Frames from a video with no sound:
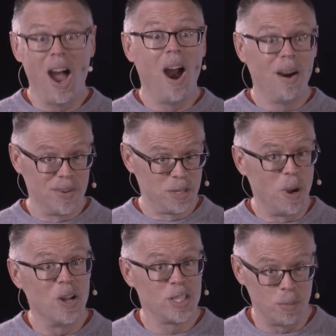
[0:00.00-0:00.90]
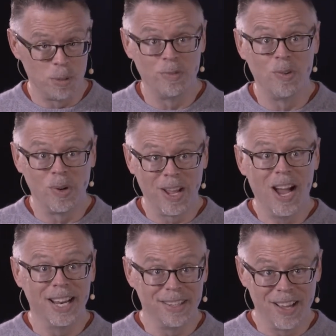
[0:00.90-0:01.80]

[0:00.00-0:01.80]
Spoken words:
are responsible before God.